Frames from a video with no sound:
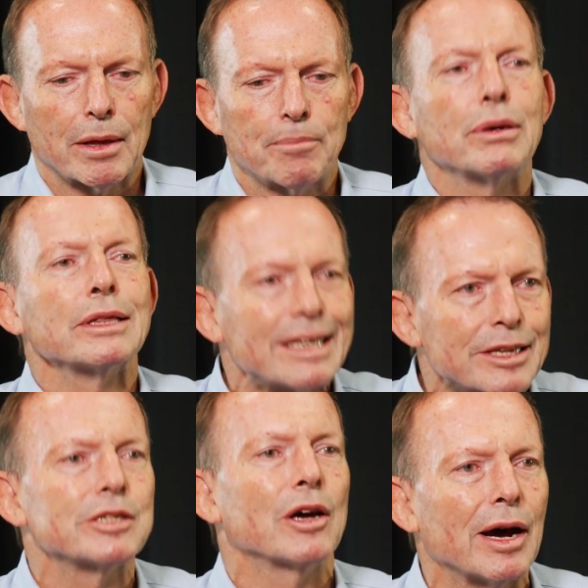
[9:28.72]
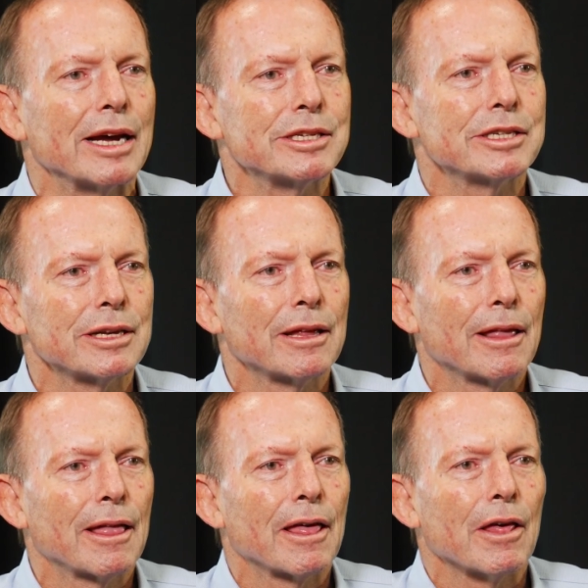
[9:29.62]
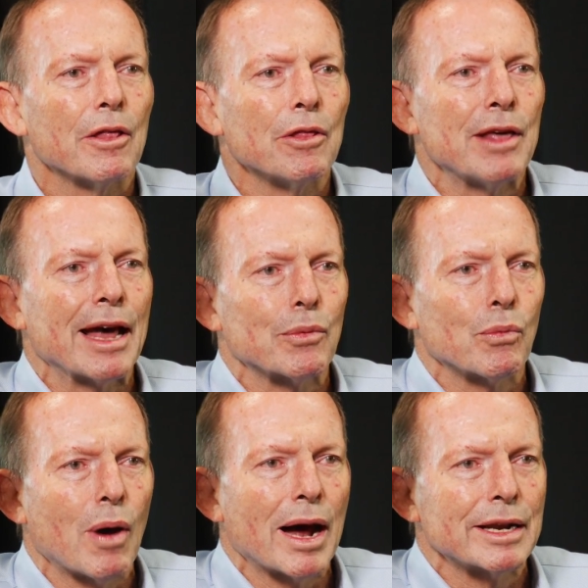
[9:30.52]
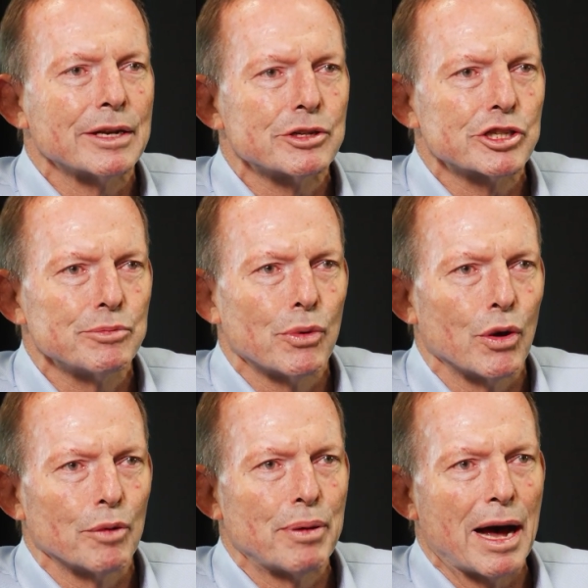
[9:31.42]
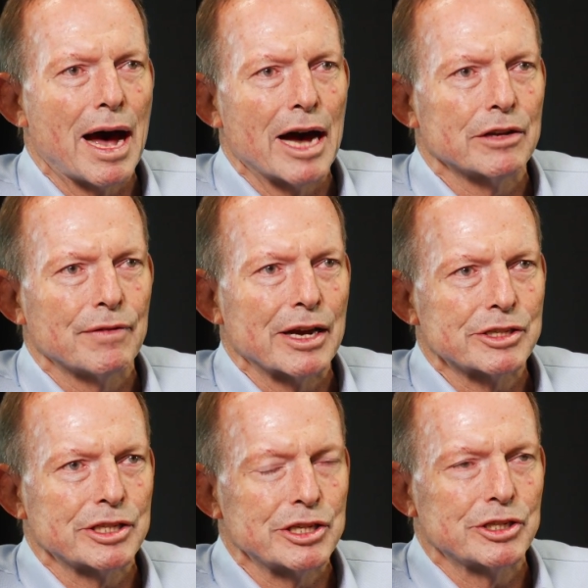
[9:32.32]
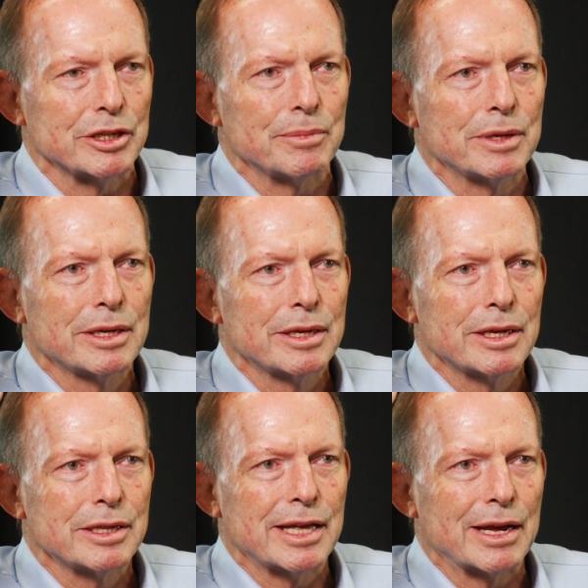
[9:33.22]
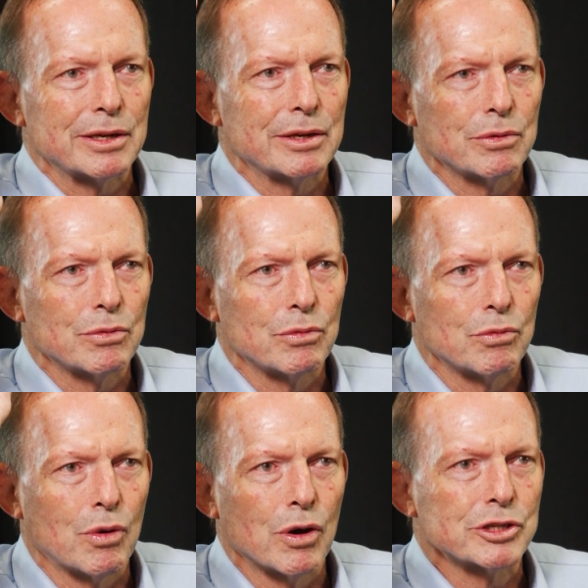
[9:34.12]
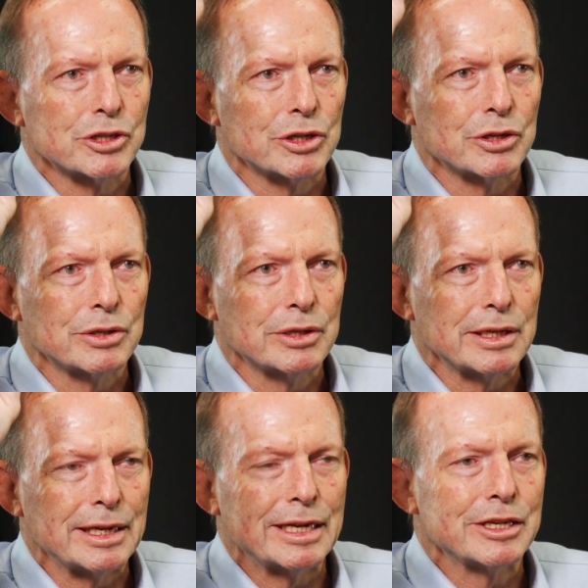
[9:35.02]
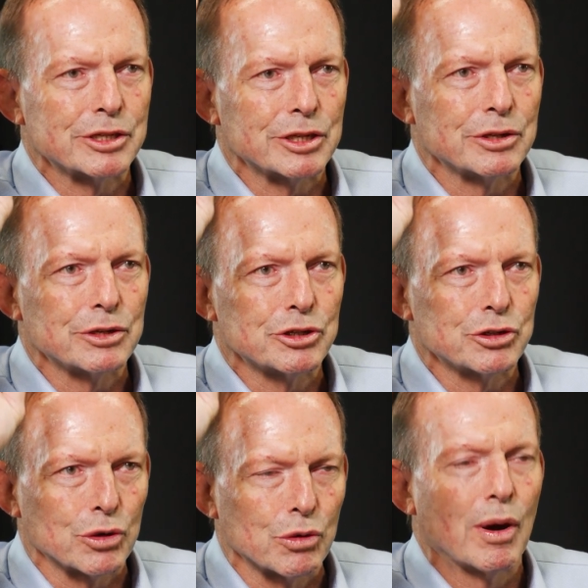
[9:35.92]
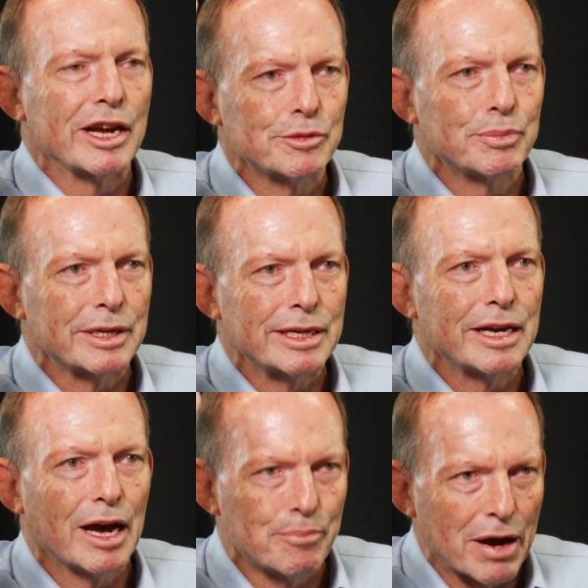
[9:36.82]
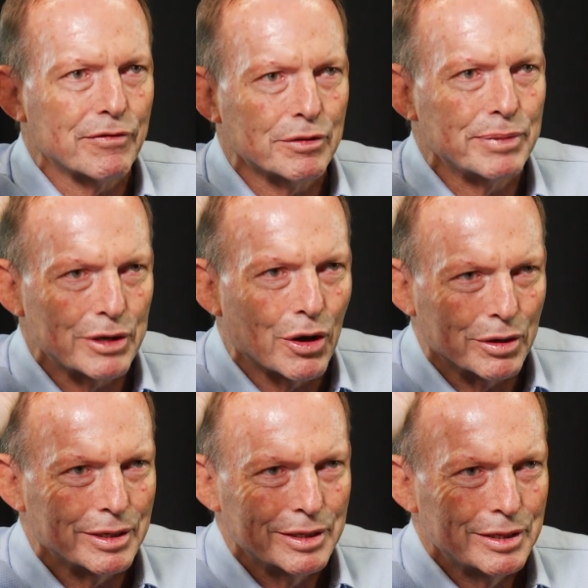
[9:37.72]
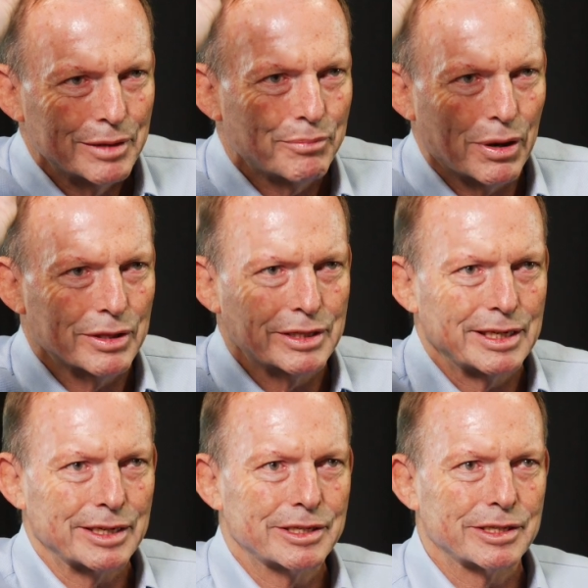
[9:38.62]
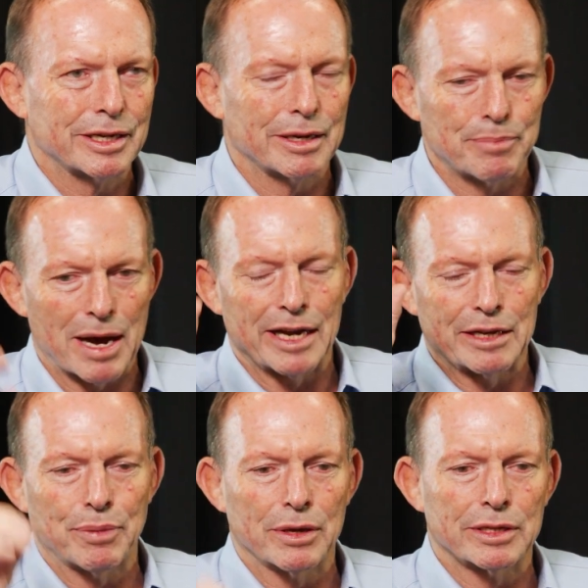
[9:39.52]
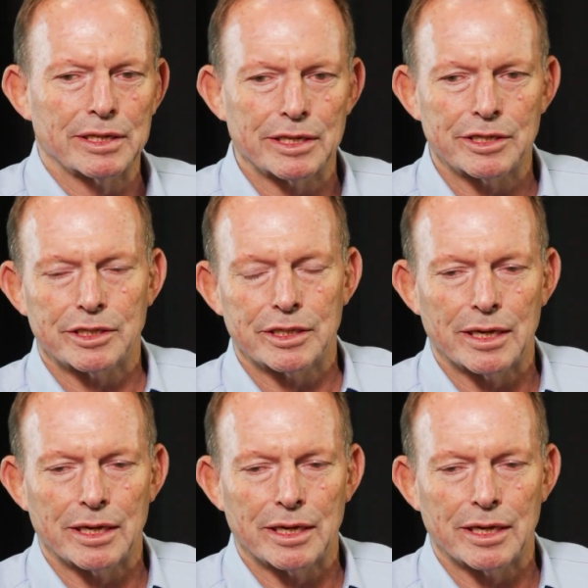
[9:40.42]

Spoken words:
politicise that one small part of our system that was and is and should always be above and beyond politics, party politics.